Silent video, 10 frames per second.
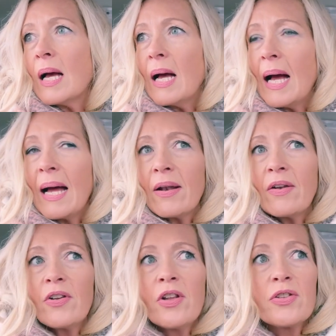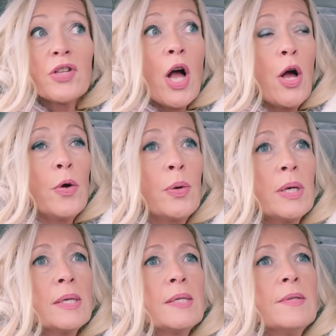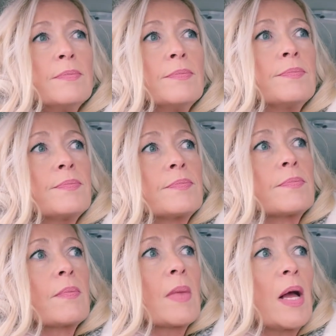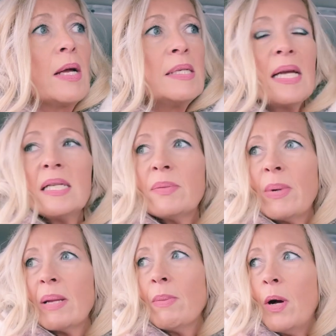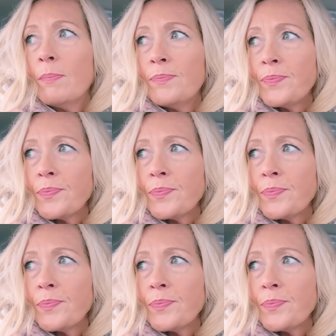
And so I intend to bring Mom